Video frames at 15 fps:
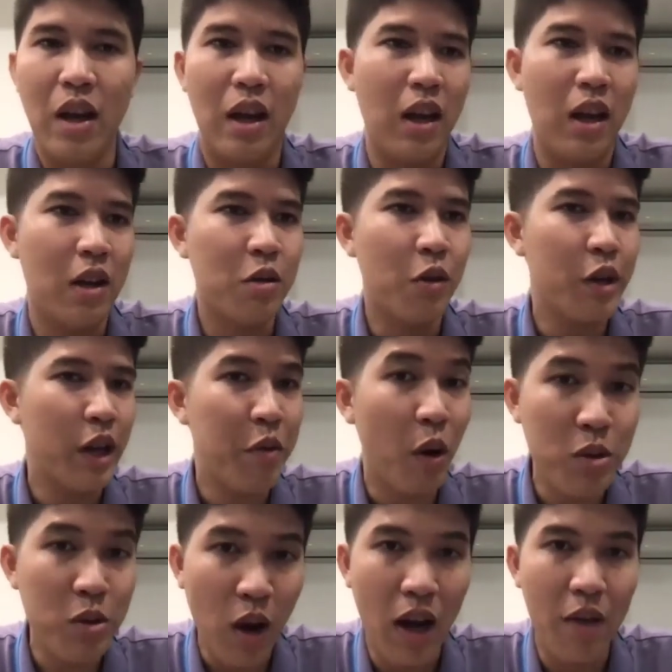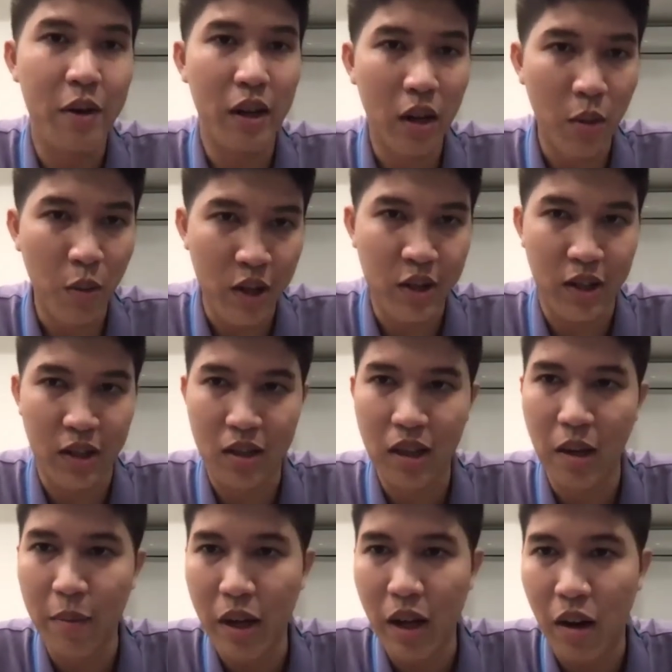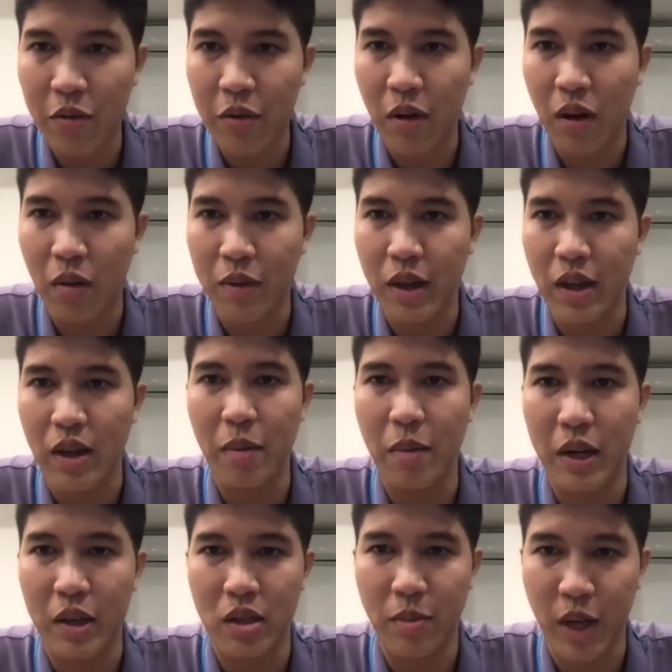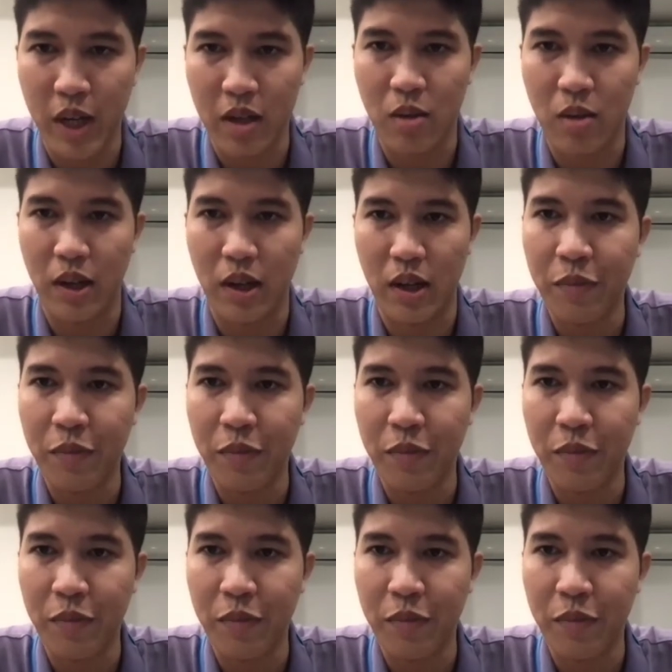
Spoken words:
So Kenya, we also have another questions coming out from the participant as well.